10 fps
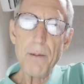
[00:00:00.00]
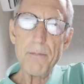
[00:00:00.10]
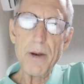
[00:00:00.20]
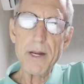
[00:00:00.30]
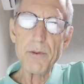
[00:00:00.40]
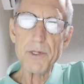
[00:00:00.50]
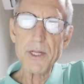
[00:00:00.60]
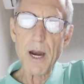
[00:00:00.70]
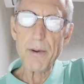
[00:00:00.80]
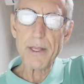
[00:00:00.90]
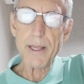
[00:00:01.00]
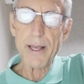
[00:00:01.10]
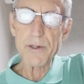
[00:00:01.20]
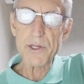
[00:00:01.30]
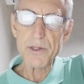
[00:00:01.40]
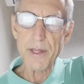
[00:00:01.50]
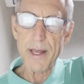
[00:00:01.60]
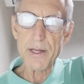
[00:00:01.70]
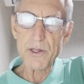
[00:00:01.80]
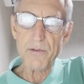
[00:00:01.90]
Money in retirement accounts
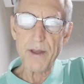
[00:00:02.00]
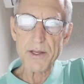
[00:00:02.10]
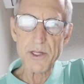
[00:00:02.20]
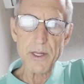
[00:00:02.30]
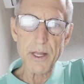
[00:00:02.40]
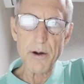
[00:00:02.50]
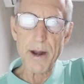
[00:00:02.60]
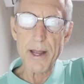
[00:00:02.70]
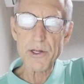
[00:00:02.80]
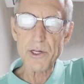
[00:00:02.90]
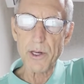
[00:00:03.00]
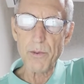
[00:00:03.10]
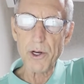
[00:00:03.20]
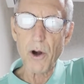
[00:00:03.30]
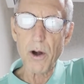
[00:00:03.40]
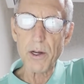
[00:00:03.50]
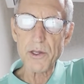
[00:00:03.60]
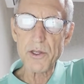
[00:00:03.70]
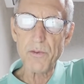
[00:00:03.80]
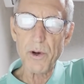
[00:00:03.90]
that is invested internationally,
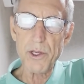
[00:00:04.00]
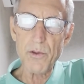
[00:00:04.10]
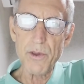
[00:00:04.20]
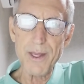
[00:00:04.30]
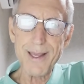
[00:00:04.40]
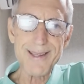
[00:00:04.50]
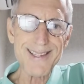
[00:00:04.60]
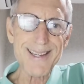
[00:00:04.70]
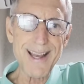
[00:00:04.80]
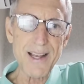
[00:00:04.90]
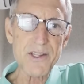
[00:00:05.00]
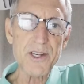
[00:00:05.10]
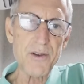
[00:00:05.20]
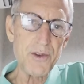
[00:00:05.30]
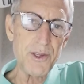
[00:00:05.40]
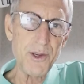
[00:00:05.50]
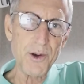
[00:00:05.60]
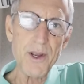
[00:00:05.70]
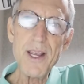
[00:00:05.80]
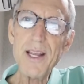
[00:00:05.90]
regardless of what you think, is taxed every
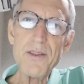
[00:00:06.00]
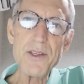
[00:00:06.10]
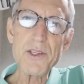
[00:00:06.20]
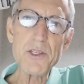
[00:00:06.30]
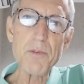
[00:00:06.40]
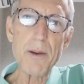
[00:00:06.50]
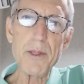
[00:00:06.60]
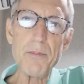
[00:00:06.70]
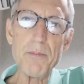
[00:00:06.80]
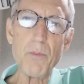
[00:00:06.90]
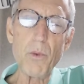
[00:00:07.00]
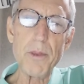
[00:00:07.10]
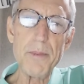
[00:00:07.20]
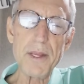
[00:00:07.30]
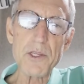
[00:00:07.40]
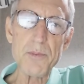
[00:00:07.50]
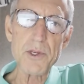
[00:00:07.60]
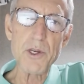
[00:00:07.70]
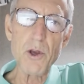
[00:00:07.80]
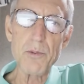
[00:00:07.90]
year. This is probably one of the biggest
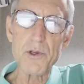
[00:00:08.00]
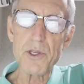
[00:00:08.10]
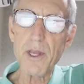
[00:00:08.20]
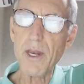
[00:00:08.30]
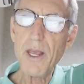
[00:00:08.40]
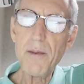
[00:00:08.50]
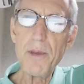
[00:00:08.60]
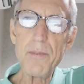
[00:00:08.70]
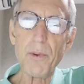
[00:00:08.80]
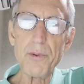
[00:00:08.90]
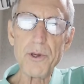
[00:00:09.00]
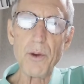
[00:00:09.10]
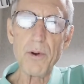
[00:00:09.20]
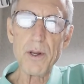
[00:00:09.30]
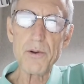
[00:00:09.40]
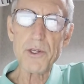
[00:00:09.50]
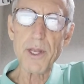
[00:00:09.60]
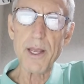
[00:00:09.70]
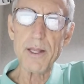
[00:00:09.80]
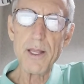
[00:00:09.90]
misnomers that people don't
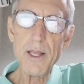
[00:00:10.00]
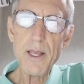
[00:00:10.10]
understand.